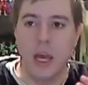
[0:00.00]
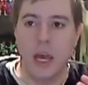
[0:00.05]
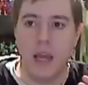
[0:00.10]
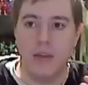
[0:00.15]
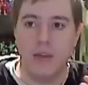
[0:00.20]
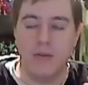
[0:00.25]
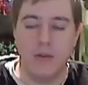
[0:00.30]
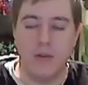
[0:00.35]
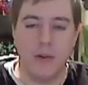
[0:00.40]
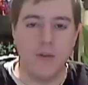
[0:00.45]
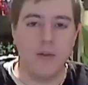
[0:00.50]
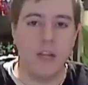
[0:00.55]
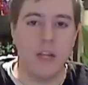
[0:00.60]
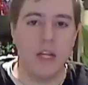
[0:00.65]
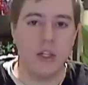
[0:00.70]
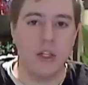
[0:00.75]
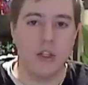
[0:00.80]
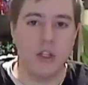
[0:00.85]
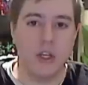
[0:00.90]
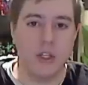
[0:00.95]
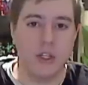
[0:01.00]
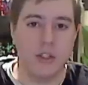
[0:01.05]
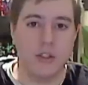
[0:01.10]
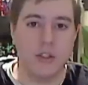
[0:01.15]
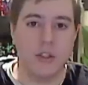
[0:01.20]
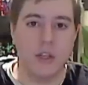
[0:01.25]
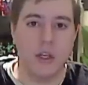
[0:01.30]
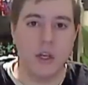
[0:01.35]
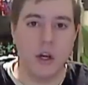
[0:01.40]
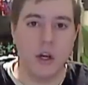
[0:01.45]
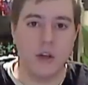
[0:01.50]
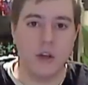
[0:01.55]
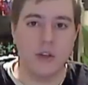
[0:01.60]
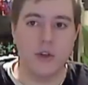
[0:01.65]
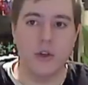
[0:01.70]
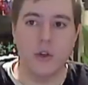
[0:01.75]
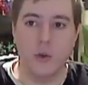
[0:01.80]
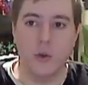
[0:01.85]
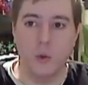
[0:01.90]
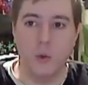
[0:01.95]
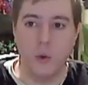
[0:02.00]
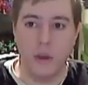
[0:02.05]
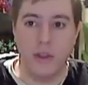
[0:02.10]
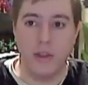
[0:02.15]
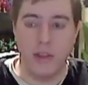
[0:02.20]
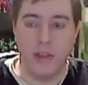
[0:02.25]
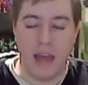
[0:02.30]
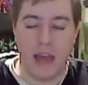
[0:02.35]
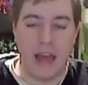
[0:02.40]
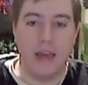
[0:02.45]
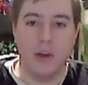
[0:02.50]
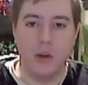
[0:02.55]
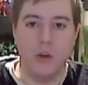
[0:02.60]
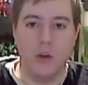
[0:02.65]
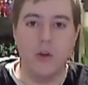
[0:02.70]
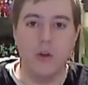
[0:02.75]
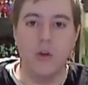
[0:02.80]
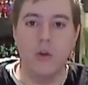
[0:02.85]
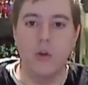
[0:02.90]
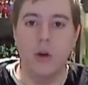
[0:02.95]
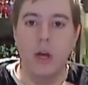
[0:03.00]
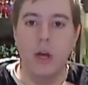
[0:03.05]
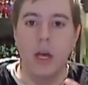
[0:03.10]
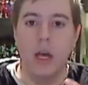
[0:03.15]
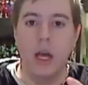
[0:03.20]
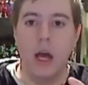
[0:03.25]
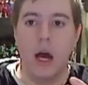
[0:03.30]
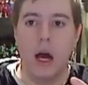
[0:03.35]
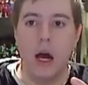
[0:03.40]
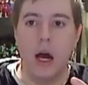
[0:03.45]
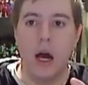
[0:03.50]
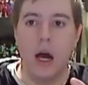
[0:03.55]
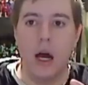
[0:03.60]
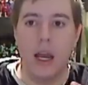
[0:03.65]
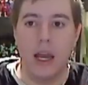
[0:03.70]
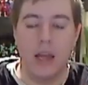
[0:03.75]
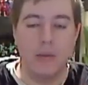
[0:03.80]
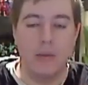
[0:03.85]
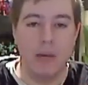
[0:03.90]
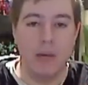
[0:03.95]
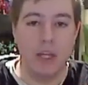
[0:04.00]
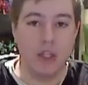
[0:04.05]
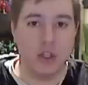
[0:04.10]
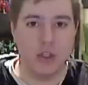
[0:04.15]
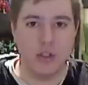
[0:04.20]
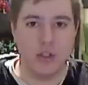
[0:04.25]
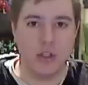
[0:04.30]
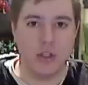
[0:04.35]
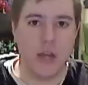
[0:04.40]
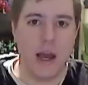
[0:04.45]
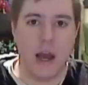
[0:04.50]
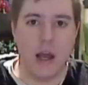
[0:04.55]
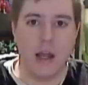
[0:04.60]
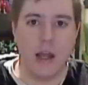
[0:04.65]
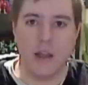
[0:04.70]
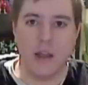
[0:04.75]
a full-fledged Justice League cartoon with that new animation style.